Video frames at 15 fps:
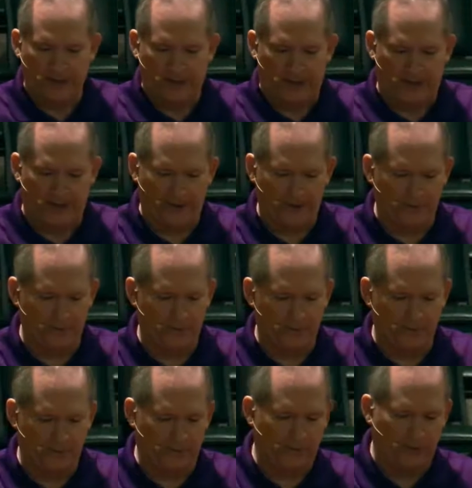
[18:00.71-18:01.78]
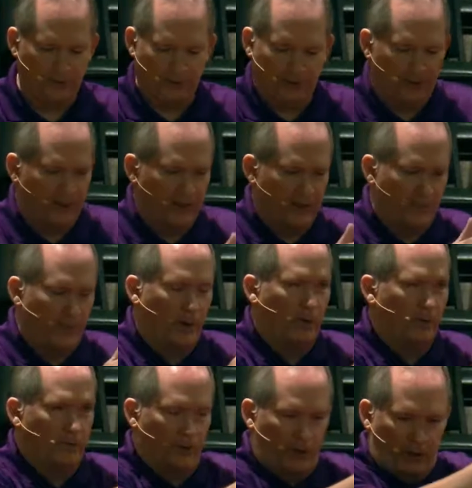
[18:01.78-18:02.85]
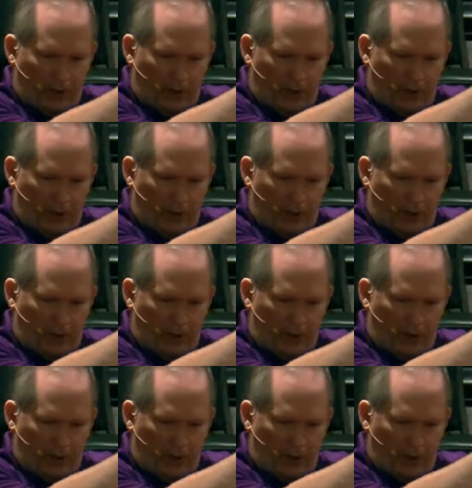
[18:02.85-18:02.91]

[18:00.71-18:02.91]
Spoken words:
And they're going to get in the boat, and they're going to